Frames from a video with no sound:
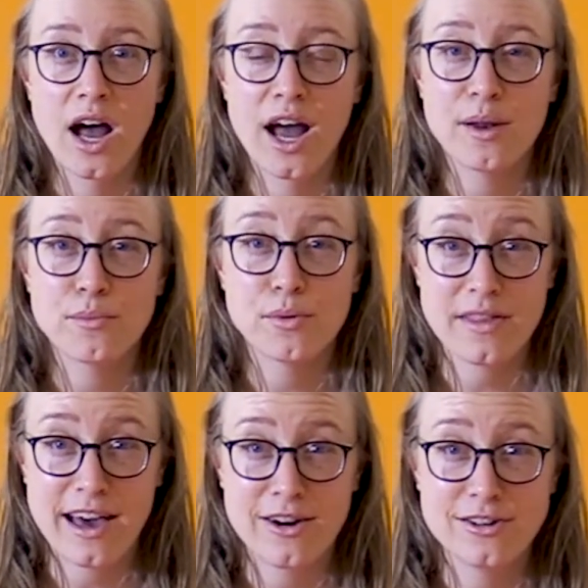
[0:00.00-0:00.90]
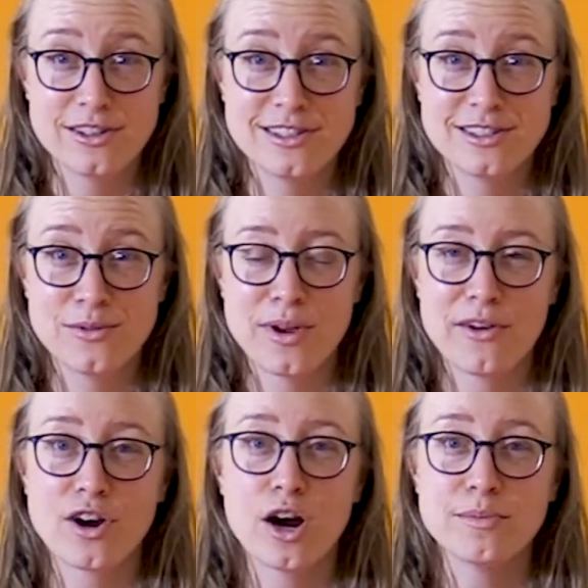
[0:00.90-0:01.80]
and breathe out, we have
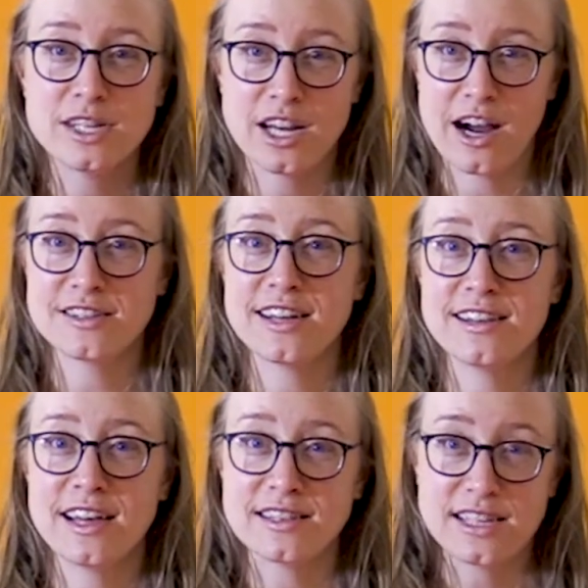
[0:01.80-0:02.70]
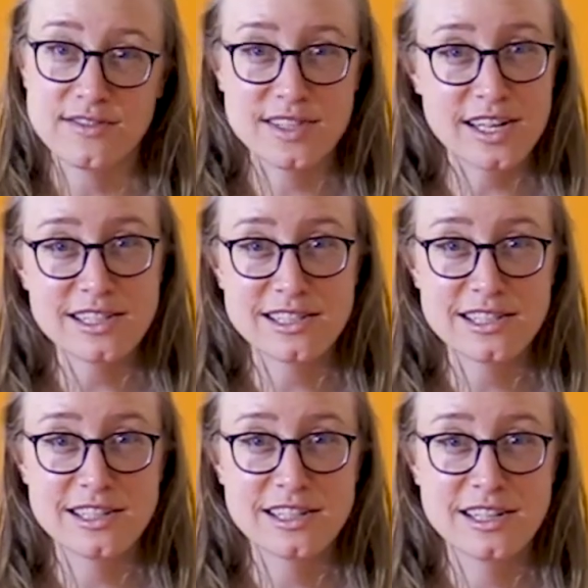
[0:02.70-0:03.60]
carbon dioxide that leaves us.
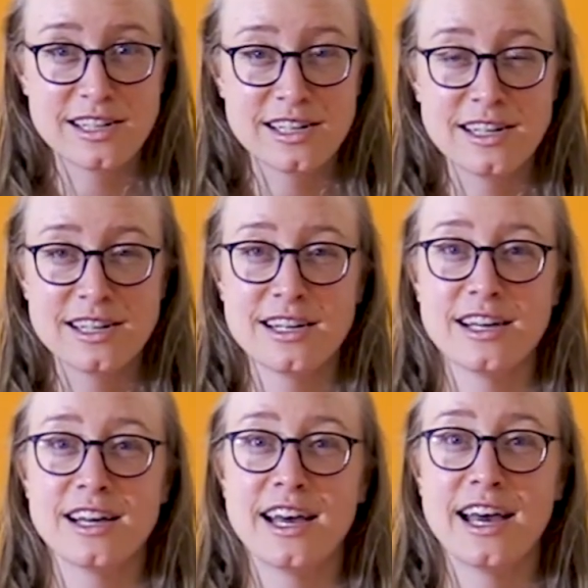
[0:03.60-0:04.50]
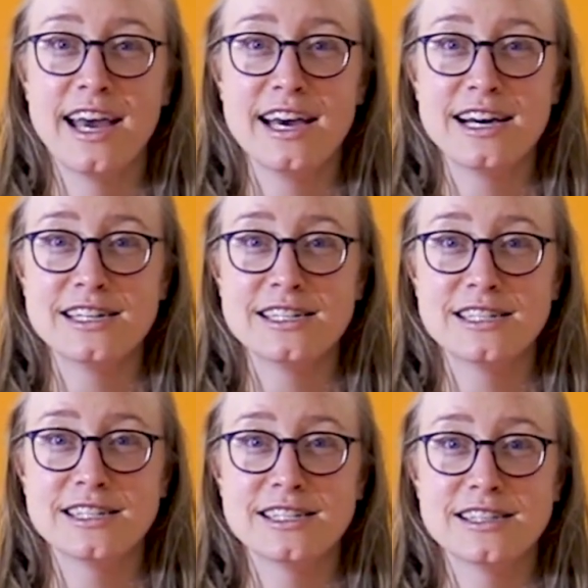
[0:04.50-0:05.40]
And
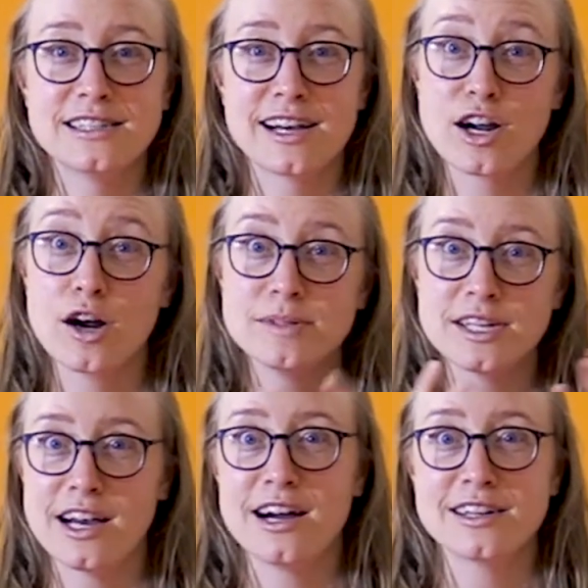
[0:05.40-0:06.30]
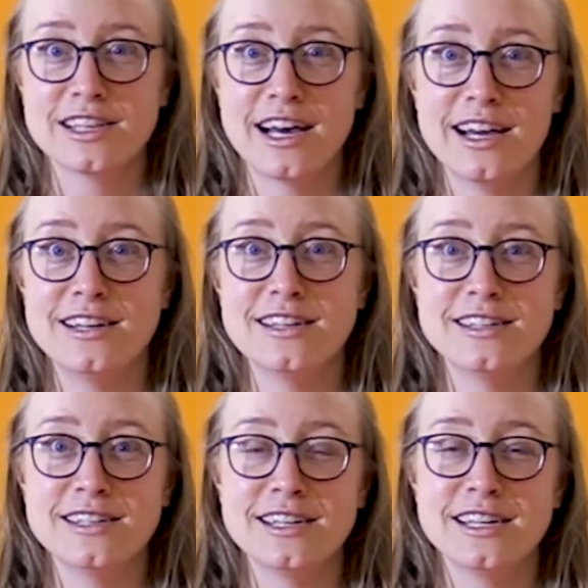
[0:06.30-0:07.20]
that carbon dioxide
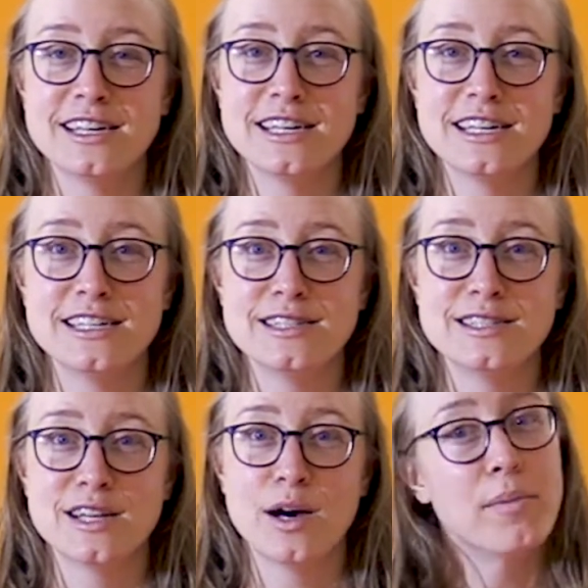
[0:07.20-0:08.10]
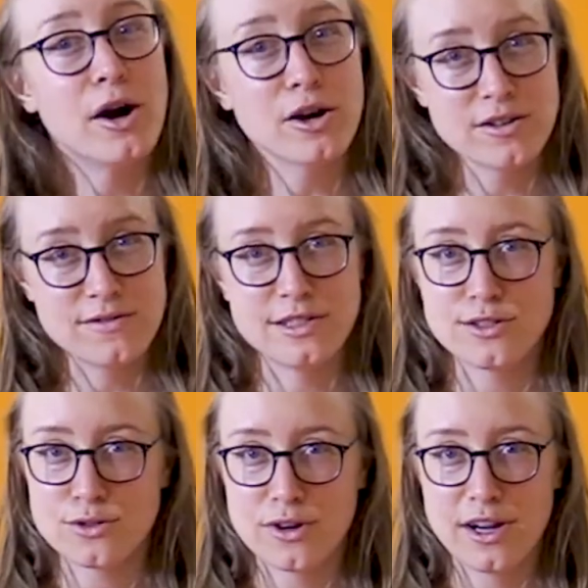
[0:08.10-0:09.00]
is a part of the
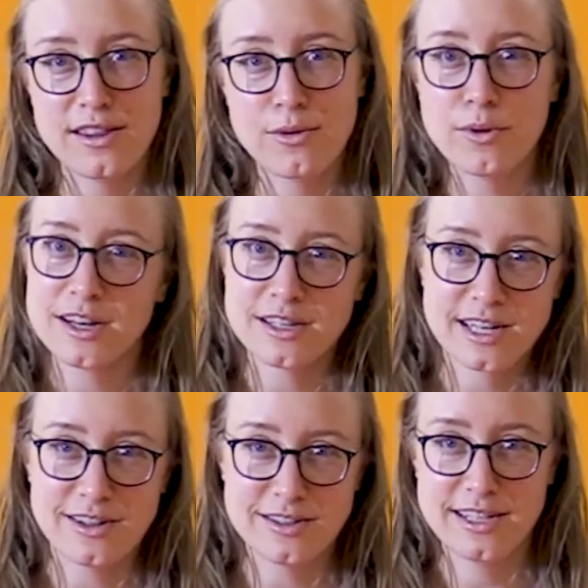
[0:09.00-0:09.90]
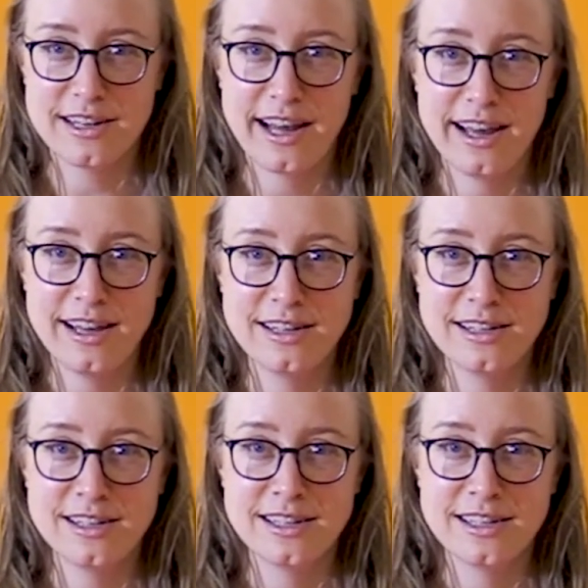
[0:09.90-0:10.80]
story that we're going to tell today,
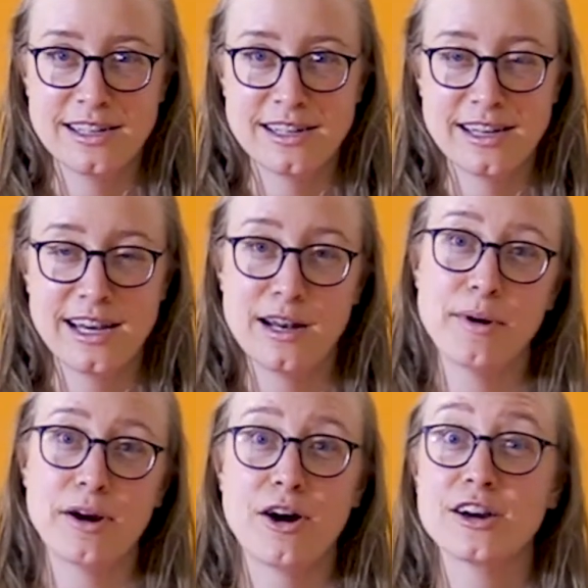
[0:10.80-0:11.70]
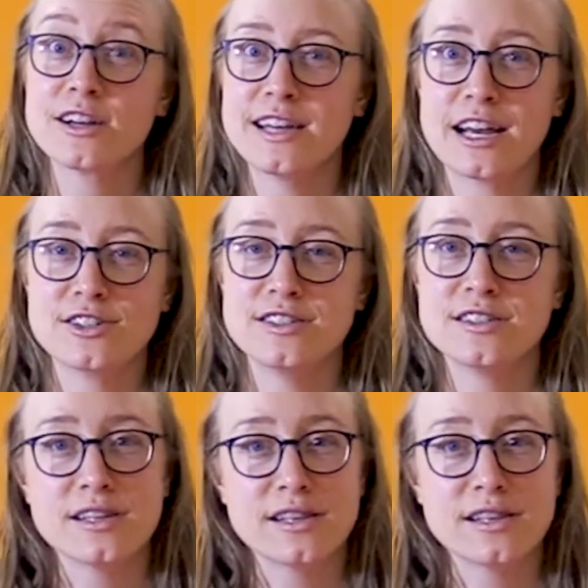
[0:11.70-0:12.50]
and about our connection to